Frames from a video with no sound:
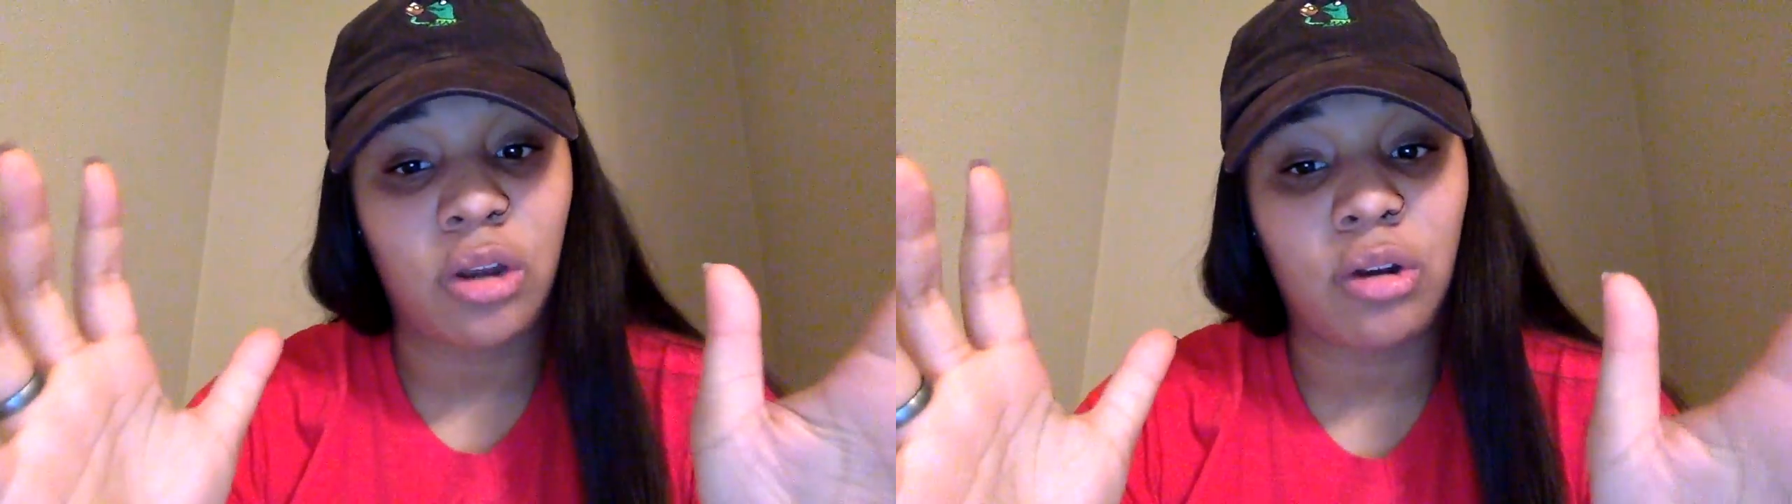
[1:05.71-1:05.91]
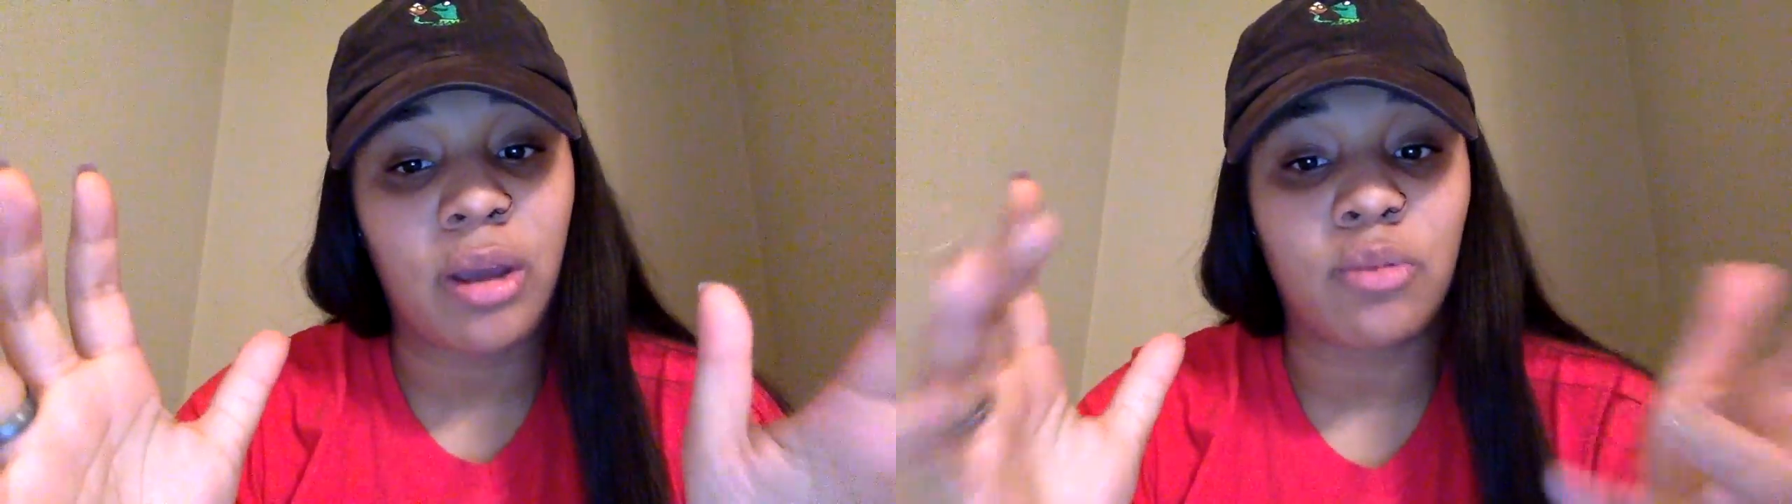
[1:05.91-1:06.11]

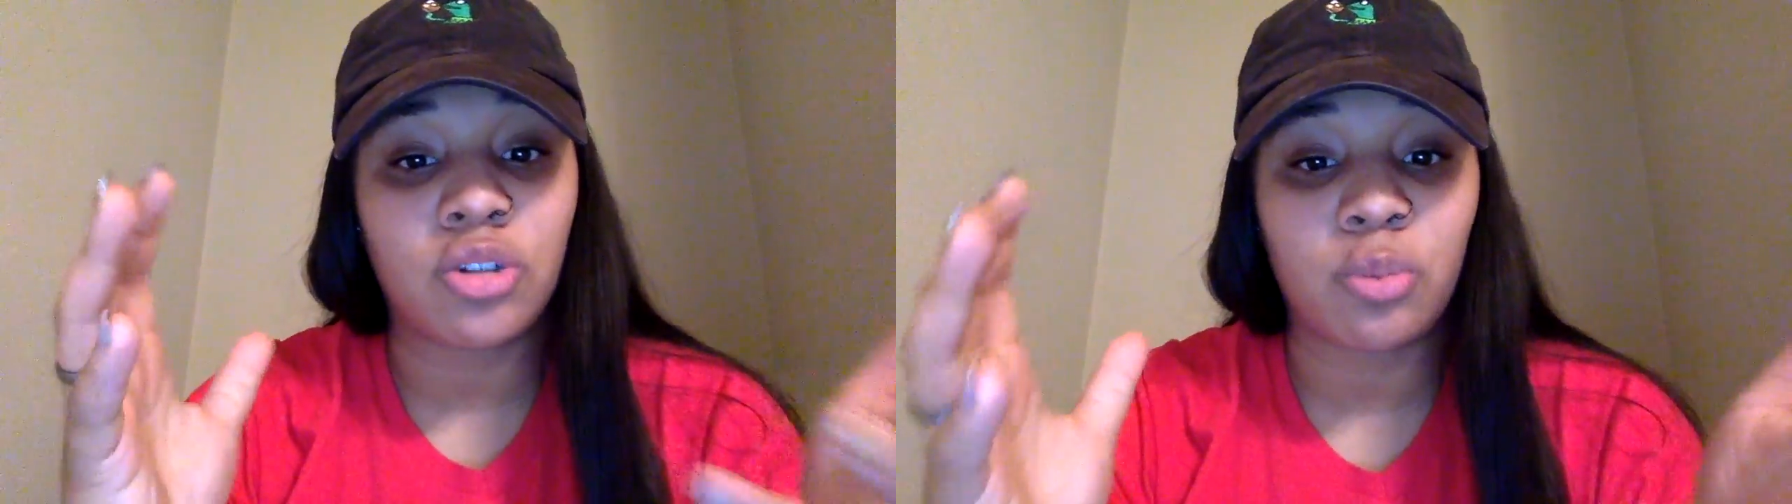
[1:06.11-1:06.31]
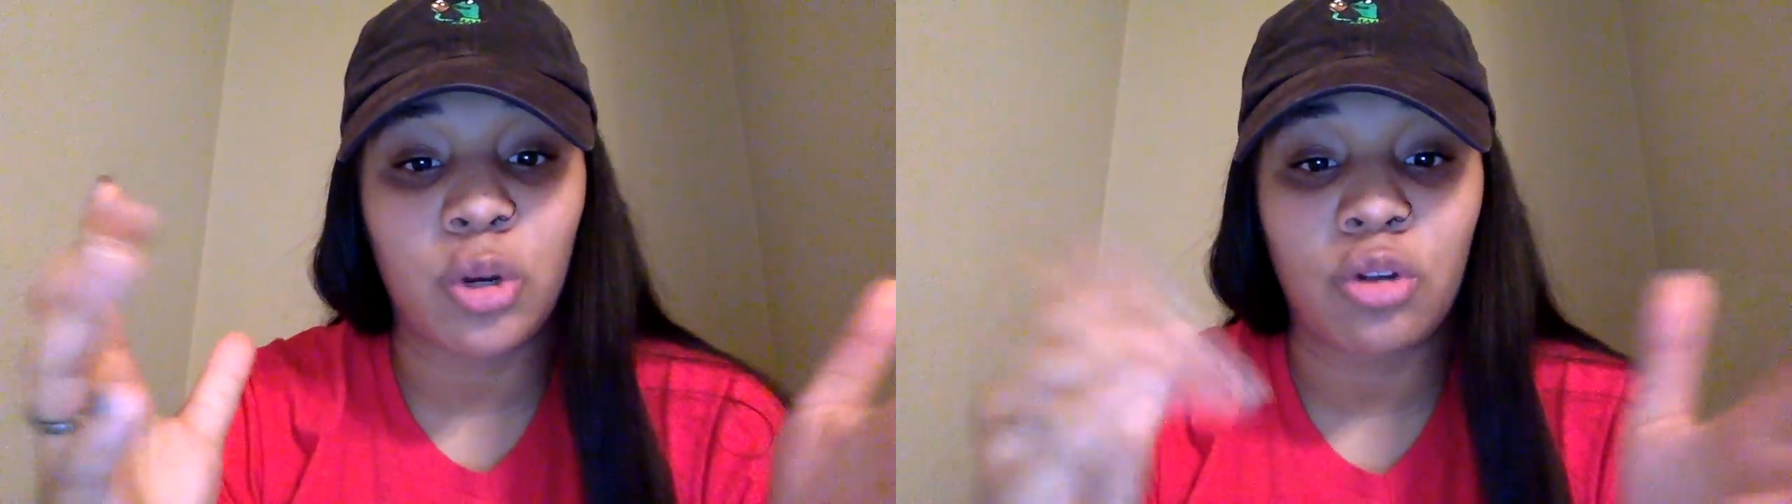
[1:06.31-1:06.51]
internet, which
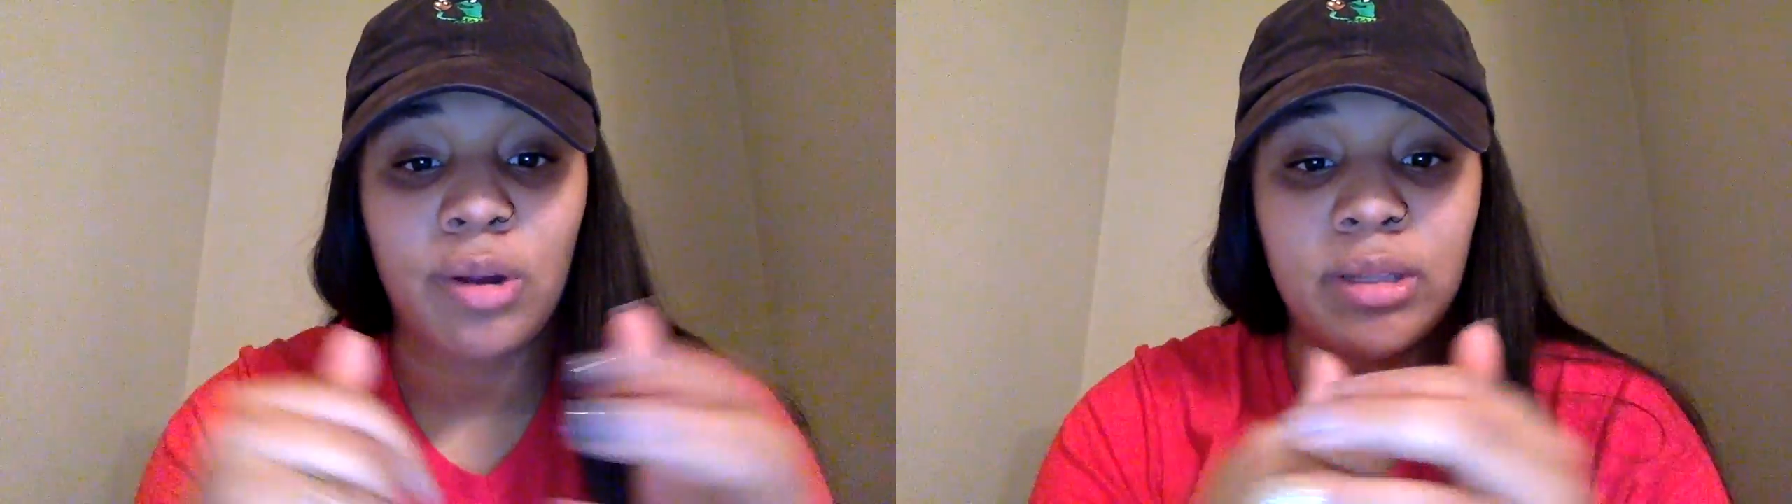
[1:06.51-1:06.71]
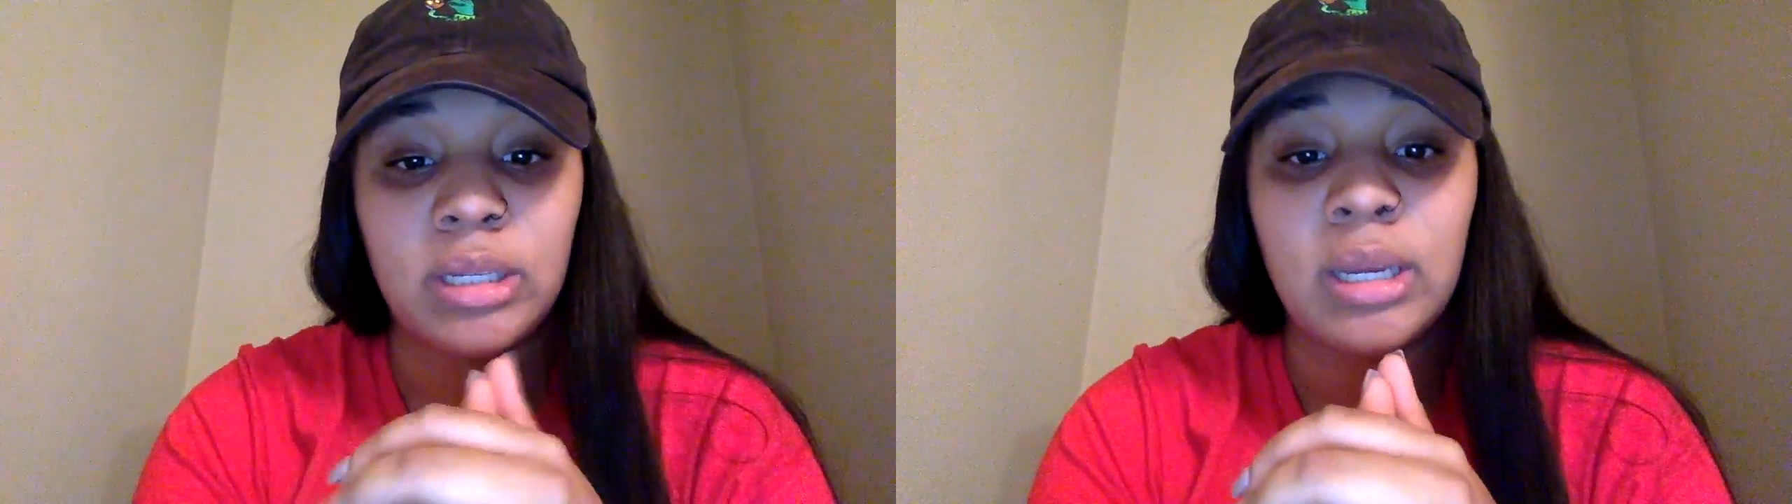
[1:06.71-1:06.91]
is pretty
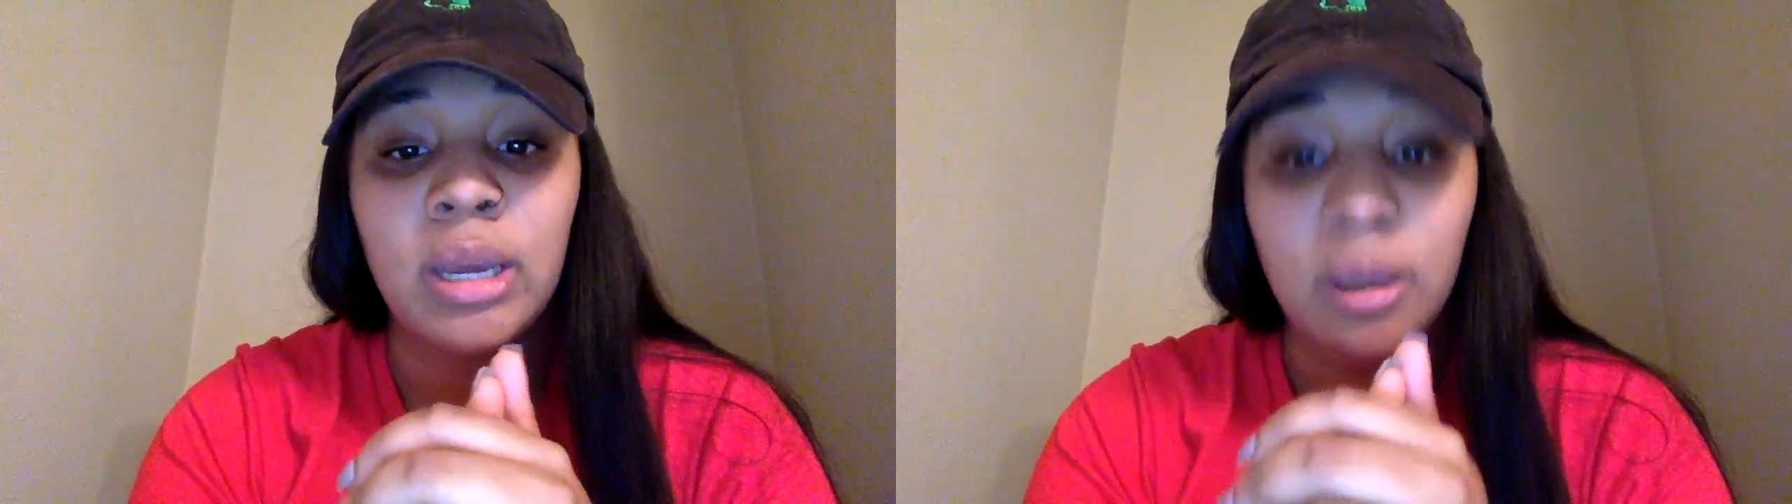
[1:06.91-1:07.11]
crazy.